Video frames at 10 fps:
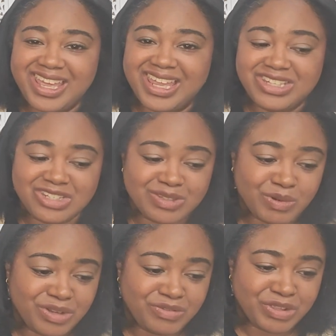It's just
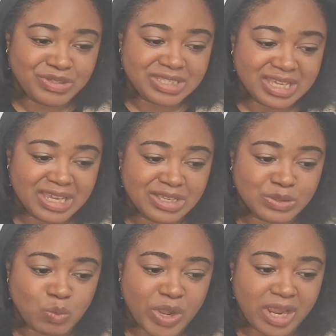one of those
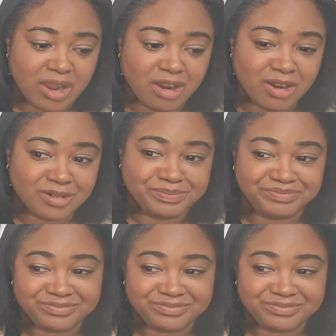things where